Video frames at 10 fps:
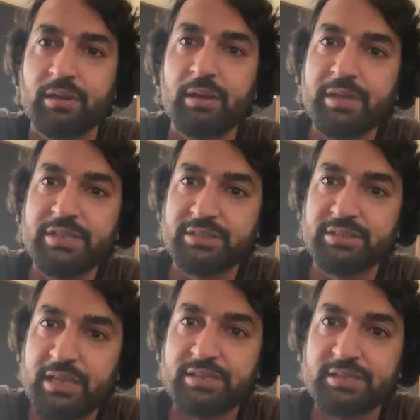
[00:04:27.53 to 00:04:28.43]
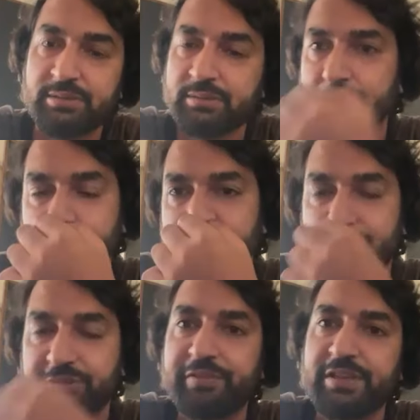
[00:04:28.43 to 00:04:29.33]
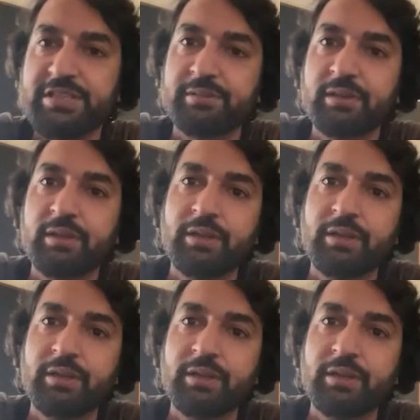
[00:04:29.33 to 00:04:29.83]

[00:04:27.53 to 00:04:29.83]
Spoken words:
amazing. That's the beauty of the festival.